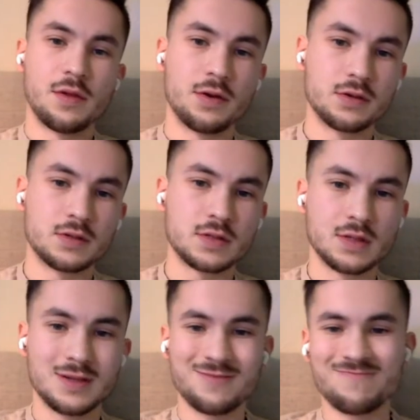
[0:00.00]
There's
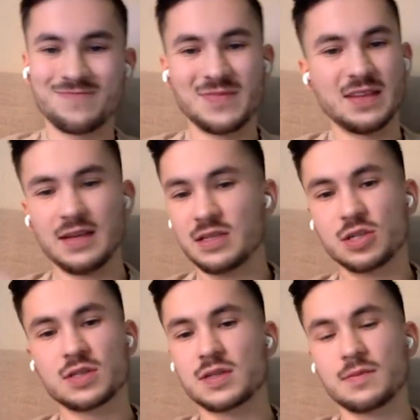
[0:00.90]
it
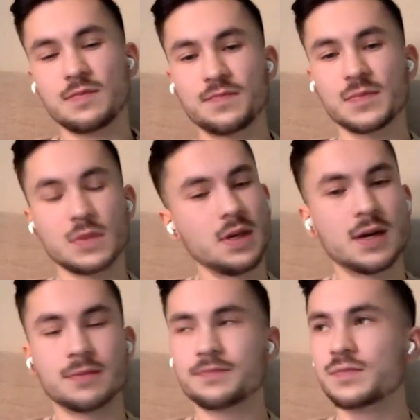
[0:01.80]
just
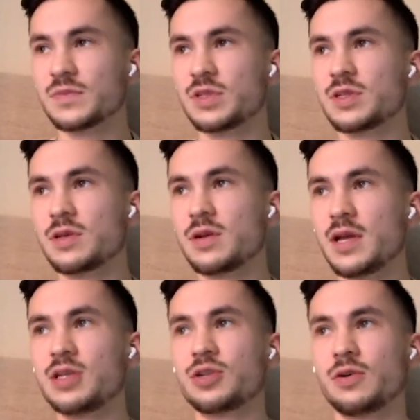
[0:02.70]
yeah, just the
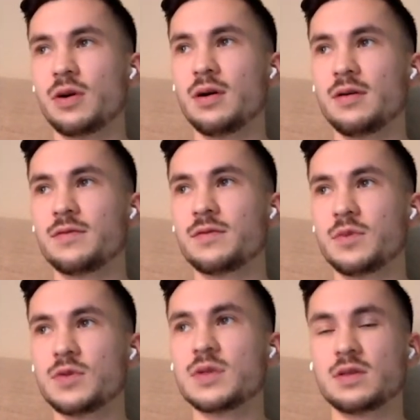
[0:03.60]
nature of
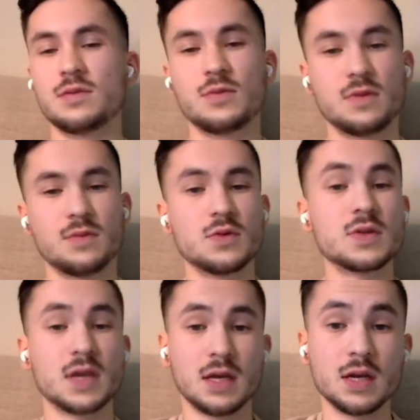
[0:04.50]
music the, the
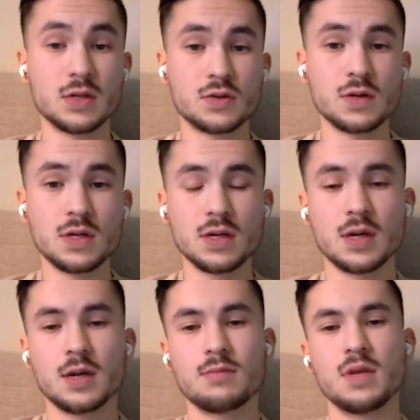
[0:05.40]
music industry
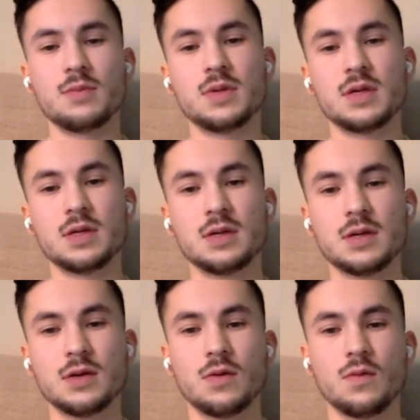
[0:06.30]
made me
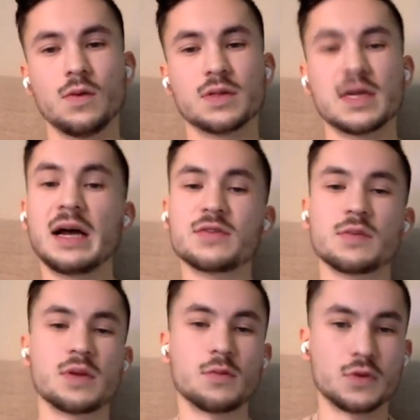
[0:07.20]
uh, want to have
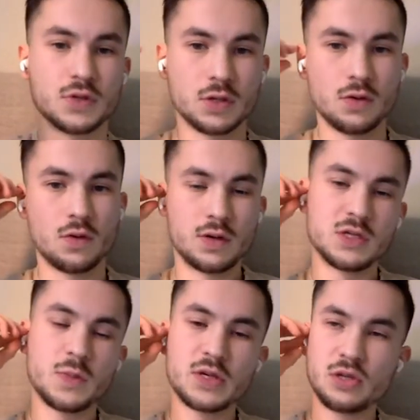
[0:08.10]
something more secure, and
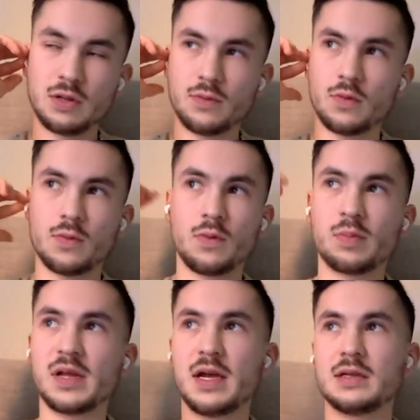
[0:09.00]
especially when we were
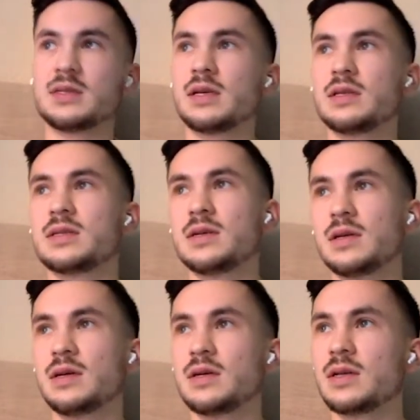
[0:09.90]
planning to,
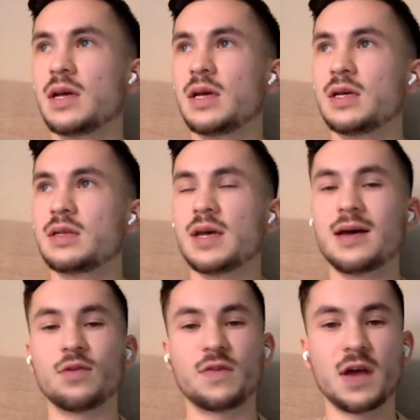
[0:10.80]
to to
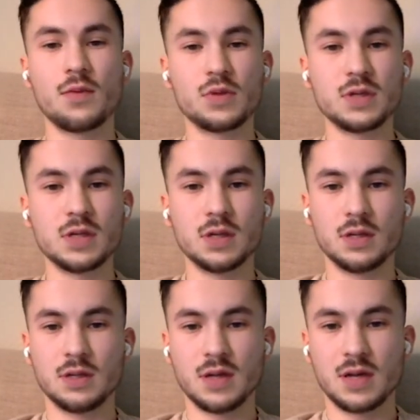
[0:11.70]
have a family
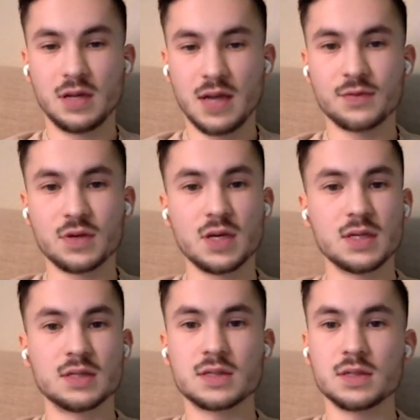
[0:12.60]
and and have
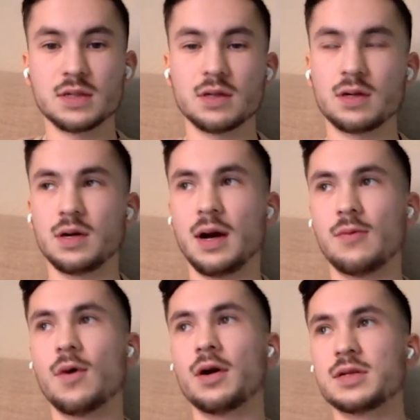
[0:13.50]
kids, uh, I
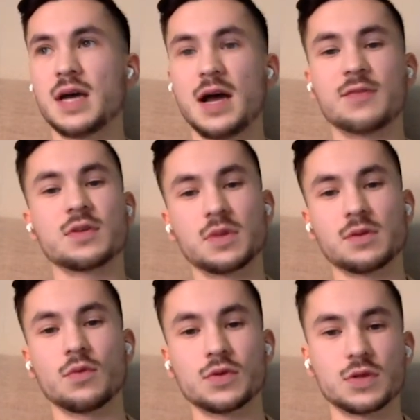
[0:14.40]
wanted to have
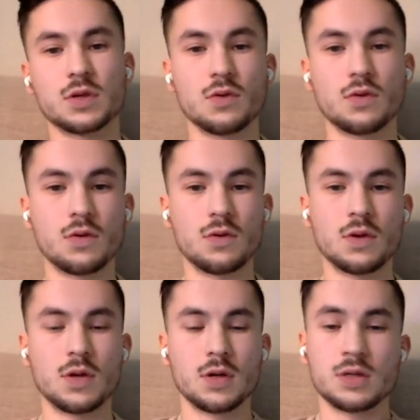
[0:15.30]
something more secure
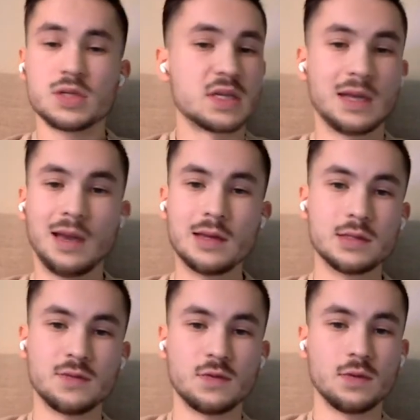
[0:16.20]
just in
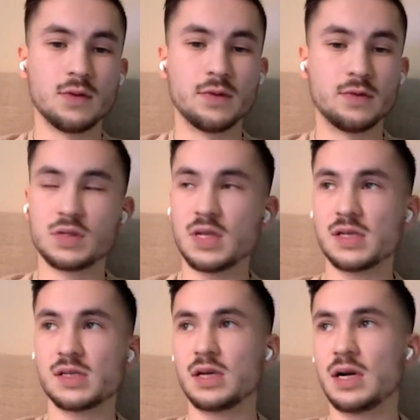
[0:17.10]
case if it, if it was
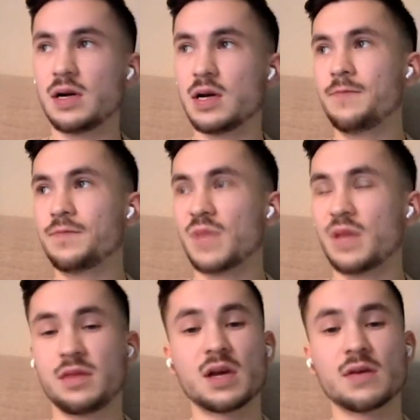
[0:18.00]
necessary. And,
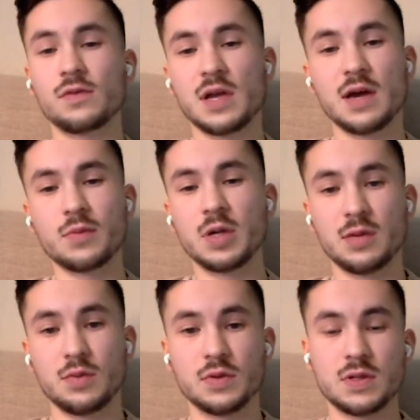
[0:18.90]
and, thankfully, I've been
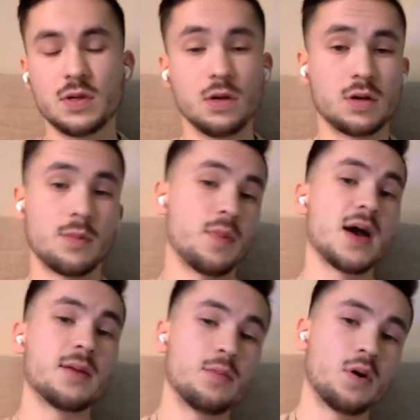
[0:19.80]
able to
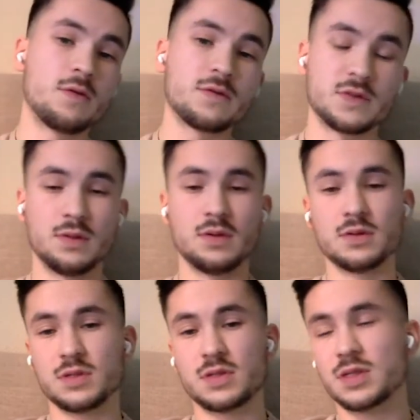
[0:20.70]
combine both
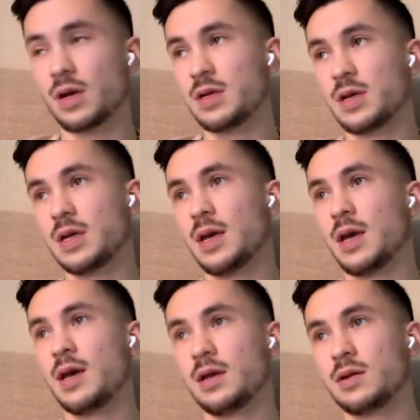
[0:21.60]
studying
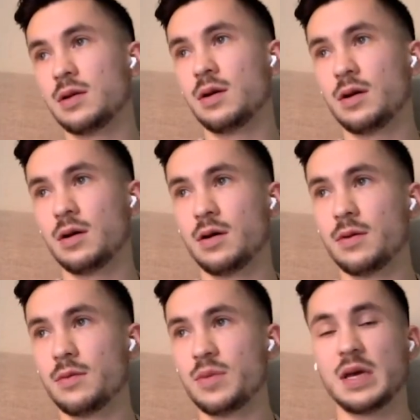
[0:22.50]
and
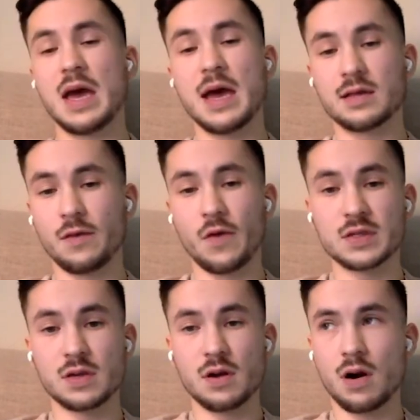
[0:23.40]
uh, being active
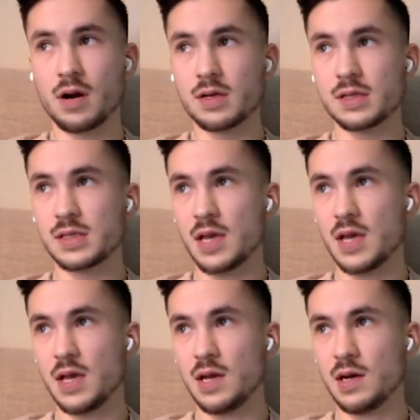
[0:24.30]
as an artist.
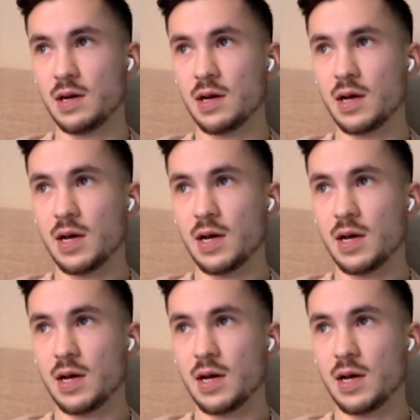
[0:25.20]
And